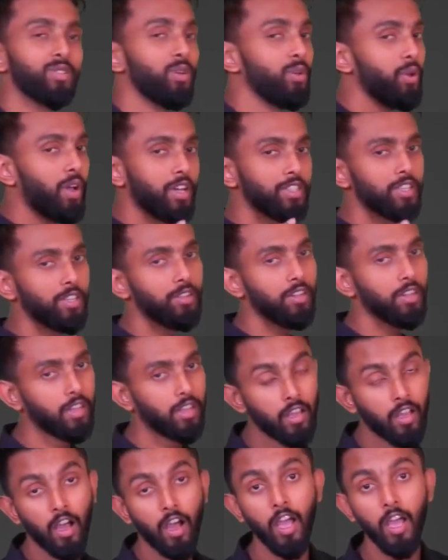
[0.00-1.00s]
So you guys are
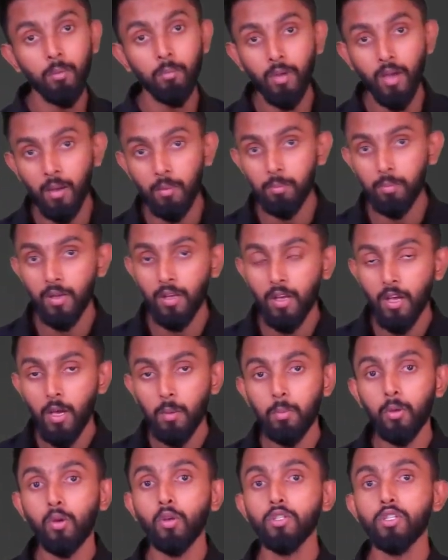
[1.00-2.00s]
thinking. I am happy.
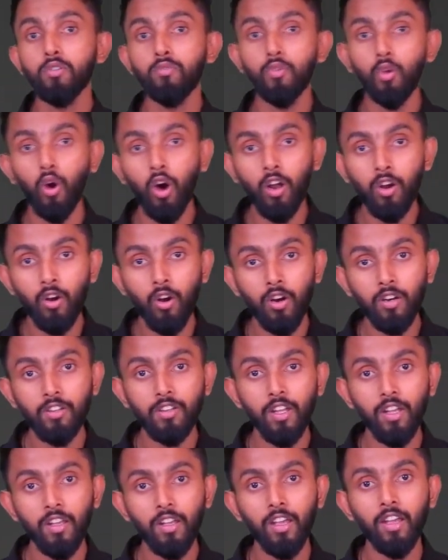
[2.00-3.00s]
Because if you are not
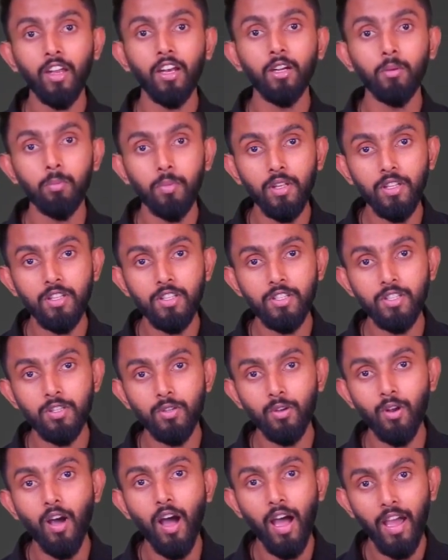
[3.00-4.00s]
thinking, it means,
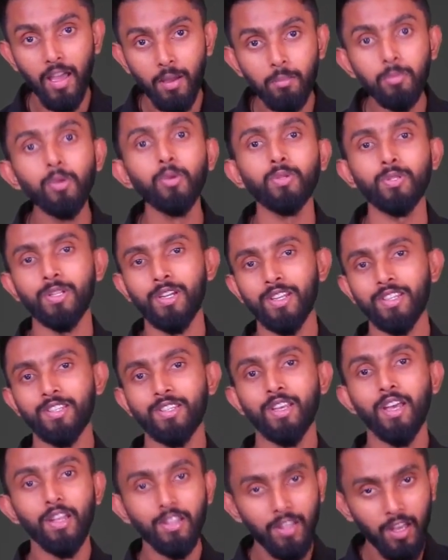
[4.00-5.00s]
you know, I am
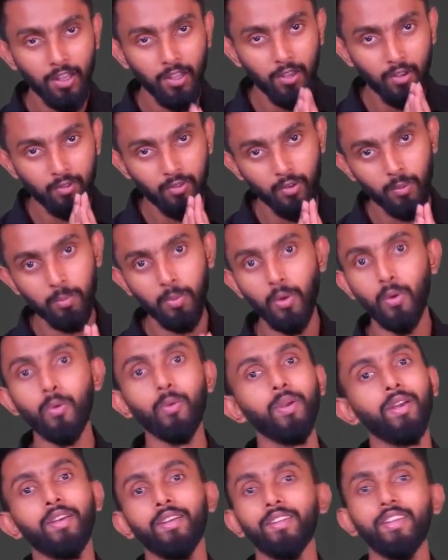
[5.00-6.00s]
useless. Thank you for
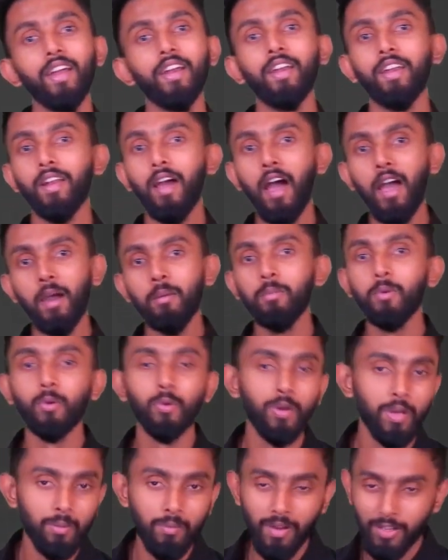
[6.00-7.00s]
proving that I am
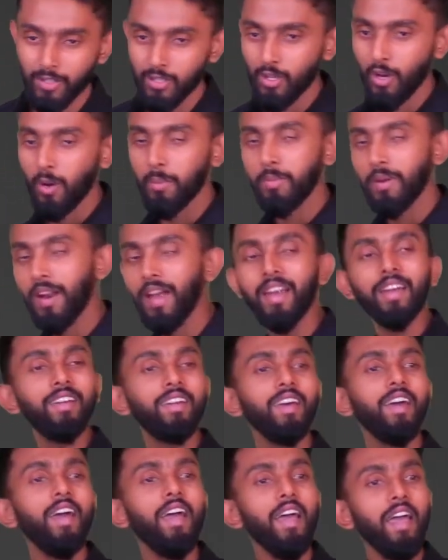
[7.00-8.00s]
doing my job right.